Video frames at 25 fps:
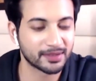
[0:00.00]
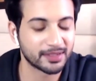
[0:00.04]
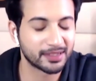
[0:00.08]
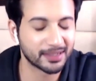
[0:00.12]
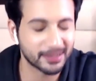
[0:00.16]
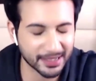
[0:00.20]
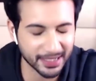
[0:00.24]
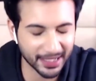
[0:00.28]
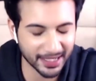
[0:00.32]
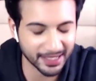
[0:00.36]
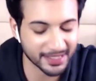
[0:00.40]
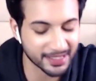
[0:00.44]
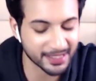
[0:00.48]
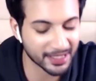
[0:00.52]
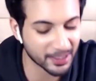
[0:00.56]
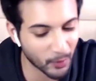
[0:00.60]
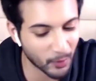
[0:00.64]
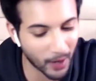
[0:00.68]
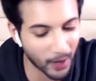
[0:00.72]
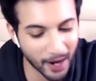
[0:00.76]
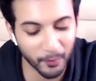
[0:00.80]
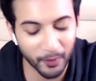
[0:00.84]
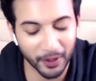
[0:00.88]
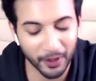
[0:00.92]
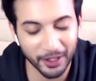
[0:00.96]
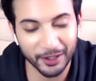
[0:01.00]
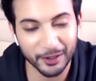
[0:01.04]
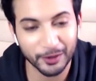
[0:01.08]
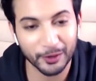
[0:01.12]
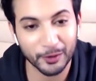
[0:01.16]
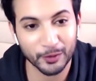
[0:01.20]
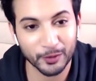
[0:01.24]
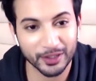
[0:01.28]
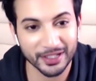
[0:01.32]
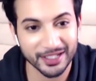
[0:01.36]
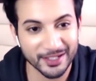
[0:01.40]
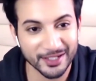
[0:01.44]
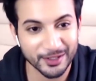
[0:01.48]
the reason why I wanted to
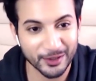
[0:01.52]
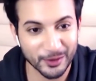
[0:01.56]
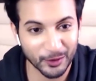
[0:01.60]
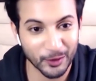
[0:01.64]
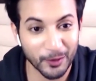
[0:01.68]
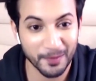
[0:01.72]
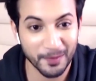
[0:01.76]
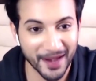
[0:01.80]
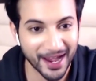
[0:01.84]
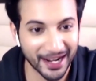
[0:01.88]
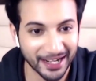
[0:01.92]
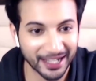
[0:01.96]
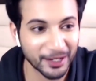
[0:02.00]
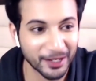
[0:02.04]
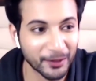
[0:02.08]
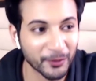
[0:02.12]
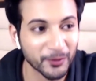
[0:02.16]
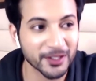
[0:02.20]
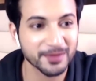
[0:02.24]
do this so badly